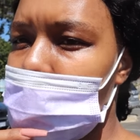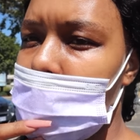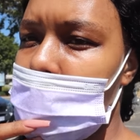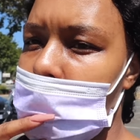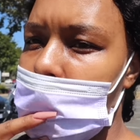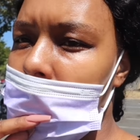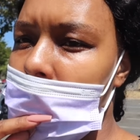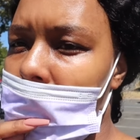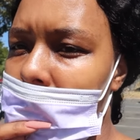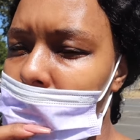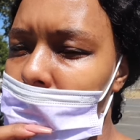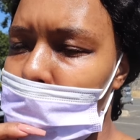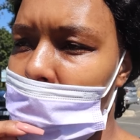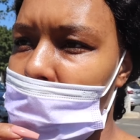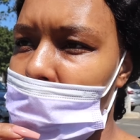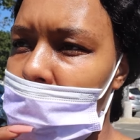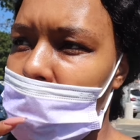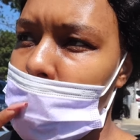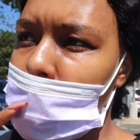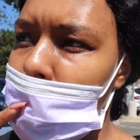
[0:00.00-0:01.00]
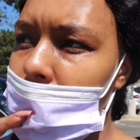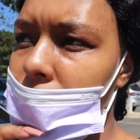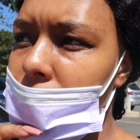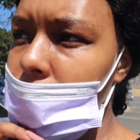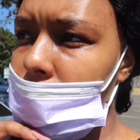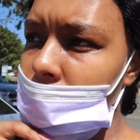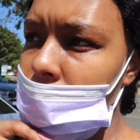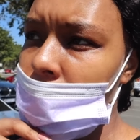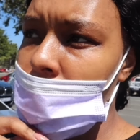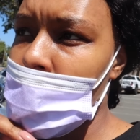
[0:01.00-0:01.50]
I'm taking you guys to my favorite
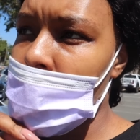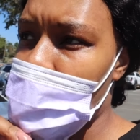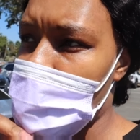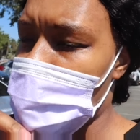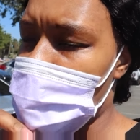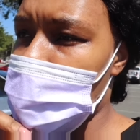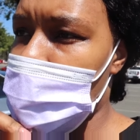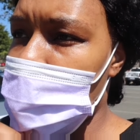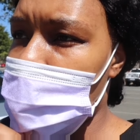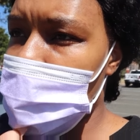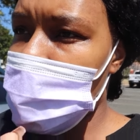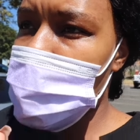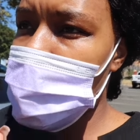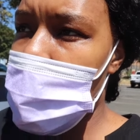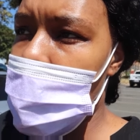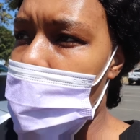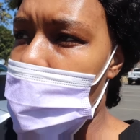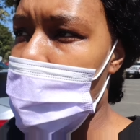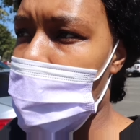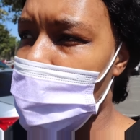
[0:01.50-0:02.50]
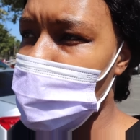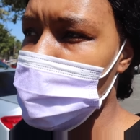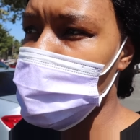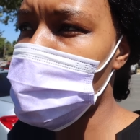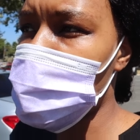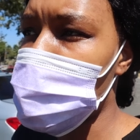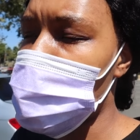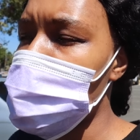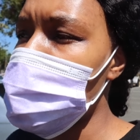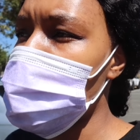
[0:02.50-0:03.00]
place in
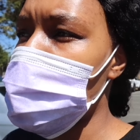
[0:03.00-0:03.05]
Stone